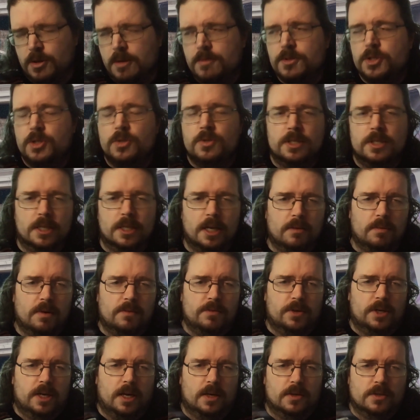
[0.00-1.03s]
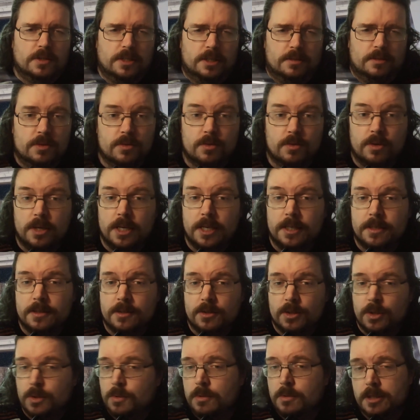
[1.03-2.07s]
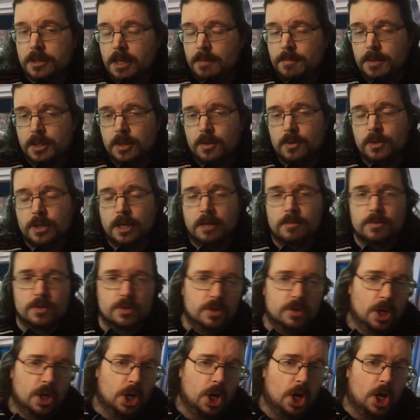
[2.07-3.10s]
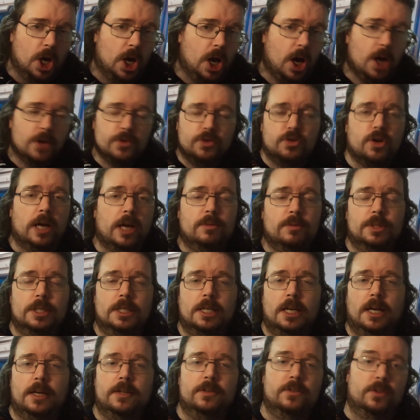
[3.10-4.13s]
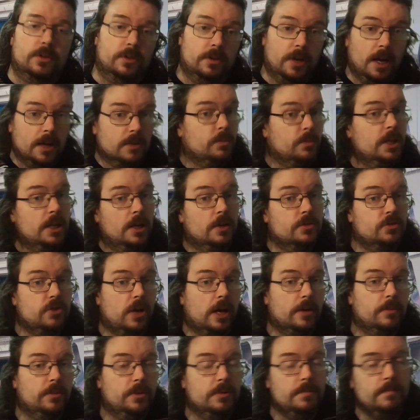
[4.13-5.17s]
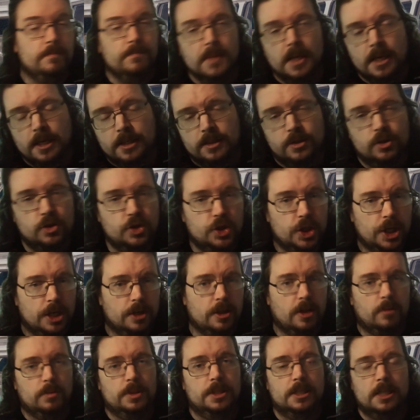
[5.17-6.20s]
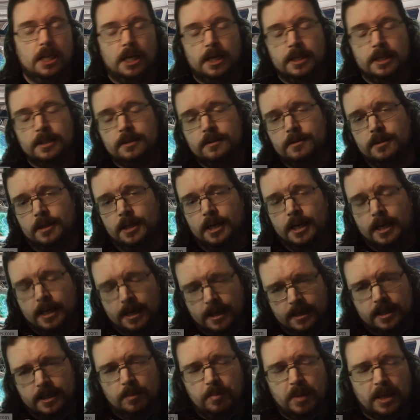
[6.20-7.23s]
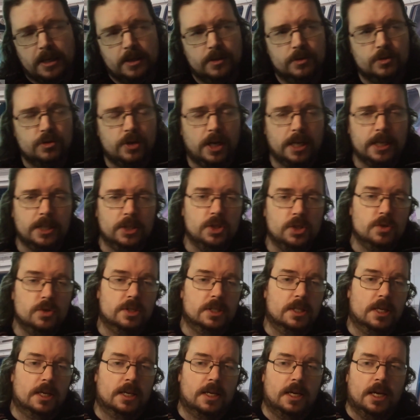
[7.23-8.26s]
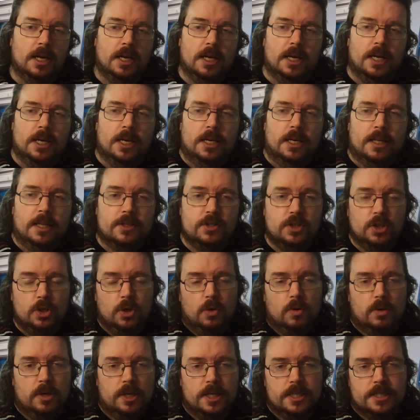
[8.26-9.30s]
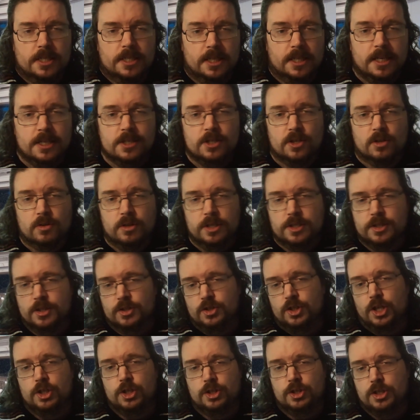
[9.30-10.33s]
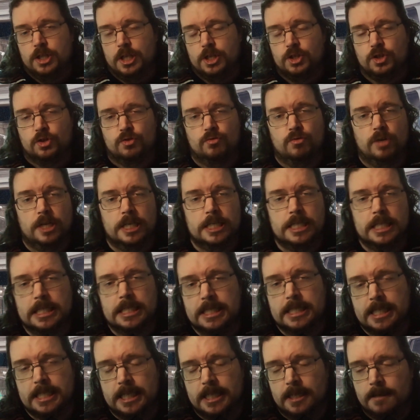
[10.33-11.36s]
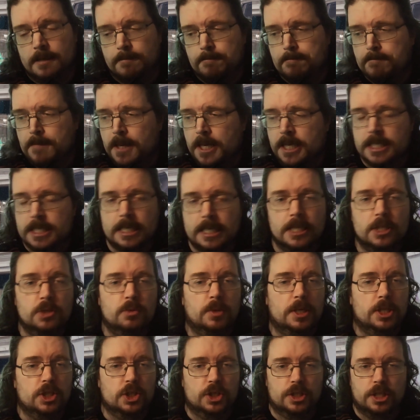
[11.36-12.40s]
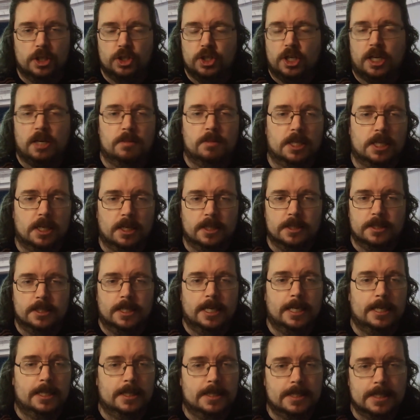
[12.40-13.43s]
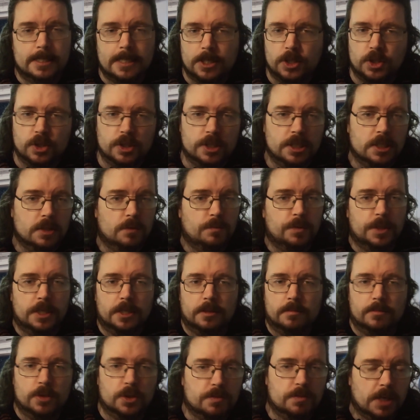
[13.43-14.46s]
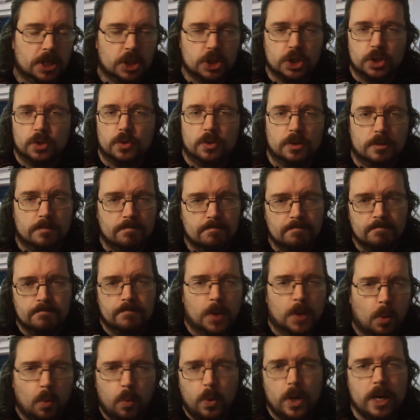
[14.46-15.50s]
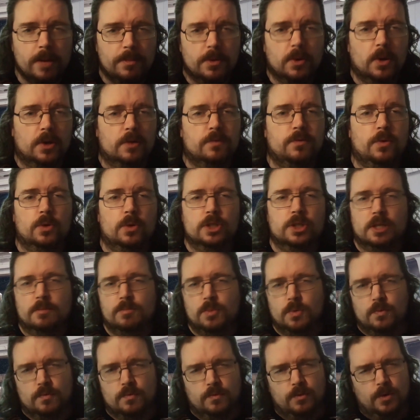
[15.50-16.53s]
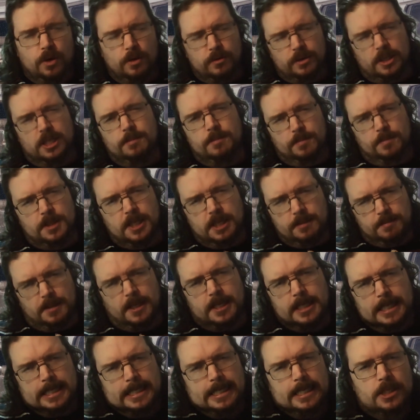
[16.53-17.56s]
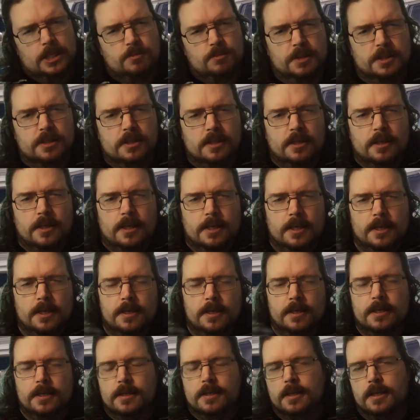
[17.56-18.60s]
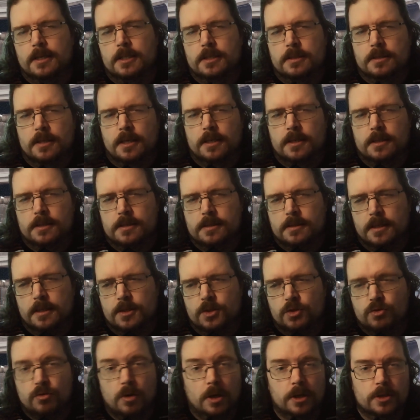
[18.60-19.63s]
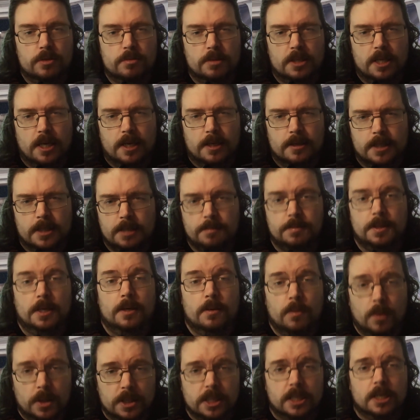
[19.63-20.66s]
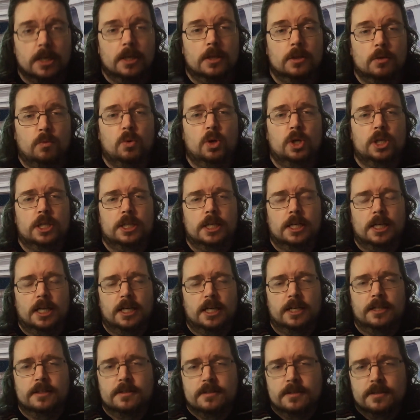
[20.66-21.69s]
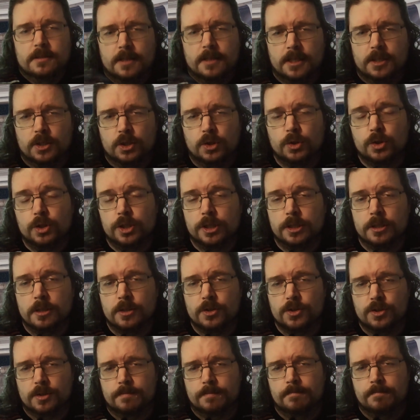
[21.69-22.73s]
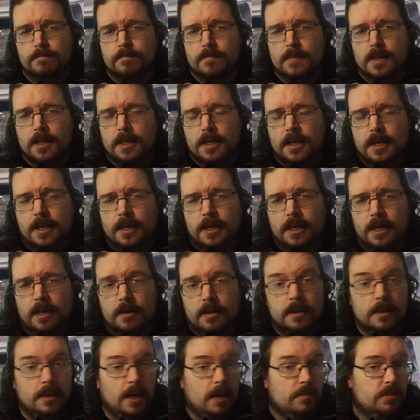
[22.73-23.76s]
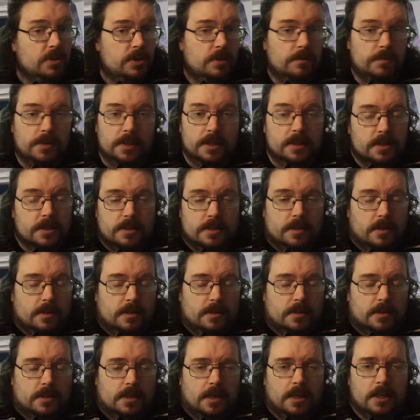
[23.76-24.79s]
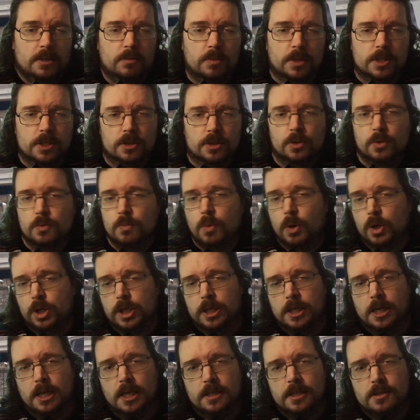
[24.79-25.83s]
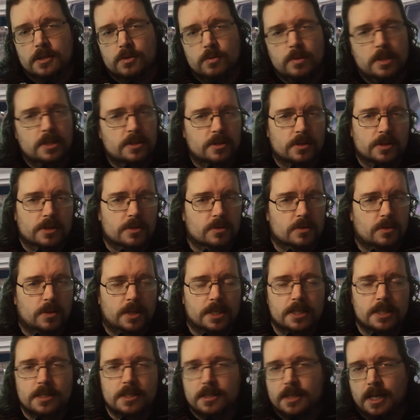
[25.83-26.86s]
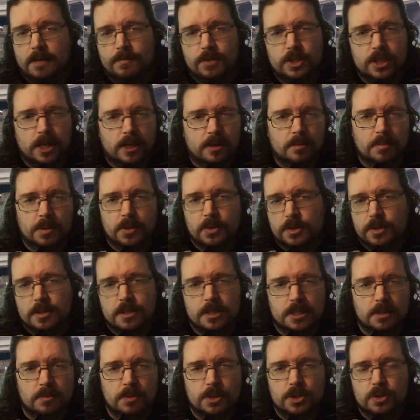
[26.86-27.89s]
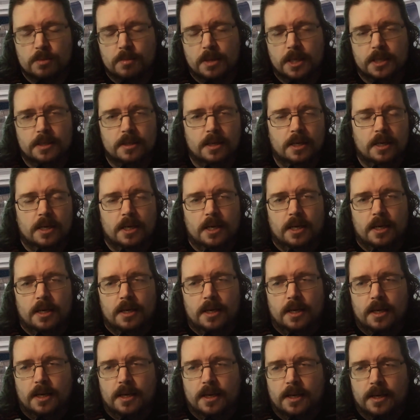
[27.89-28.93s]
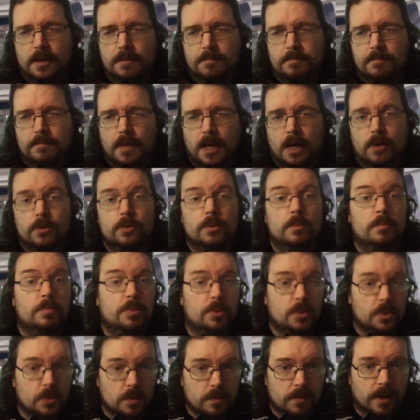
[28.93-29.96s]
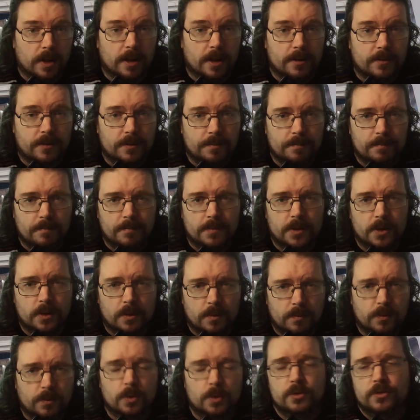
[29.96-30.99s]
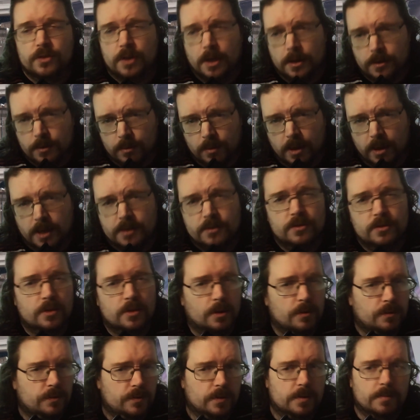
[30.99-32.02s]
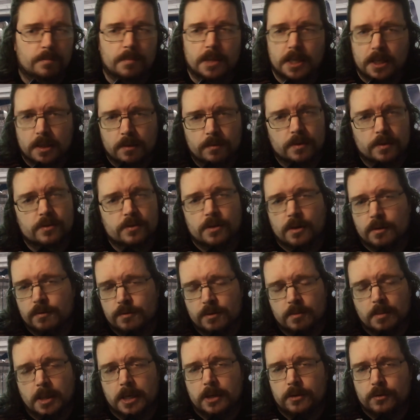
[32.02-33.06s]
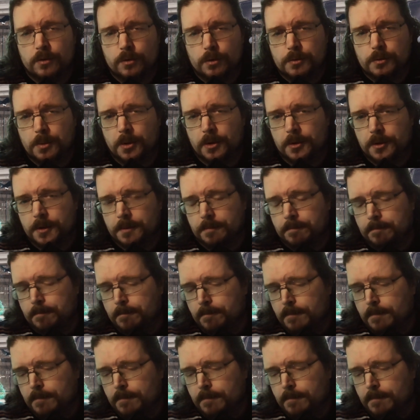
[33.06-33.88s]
So I was using it anyway for counseling. It was a great tool to let me know that I was on track with the client or not really on track with them, to share that with the client, to get back on track. And using that's the ORS and the SRS, the session rating scale. It's a nice way just to check in with the client at the end of the session, see if we can just make sure where we want to focus on moving forward, keep that engagement as strong as we can, keep what they call a working alliance in good condition, collaboratively, because the client wants a good working alliance as well. So it's quite easy to have a chat about it and see what you might, how to improve that, focusing on the right stuff and meaningful stuff and making sure it's working.